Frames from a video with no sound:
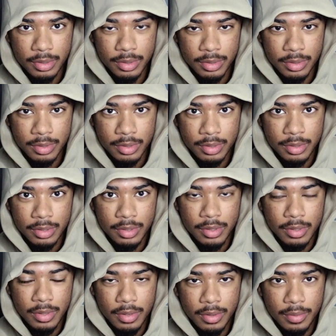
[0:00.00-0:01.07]

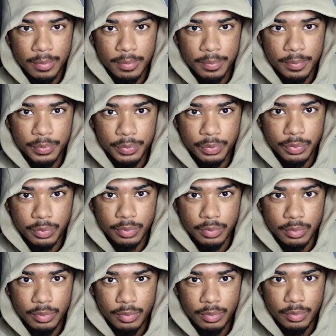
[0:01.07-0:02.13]

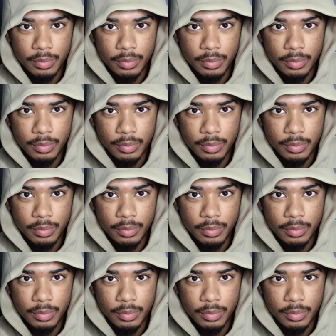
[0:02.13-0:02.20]
[no speech]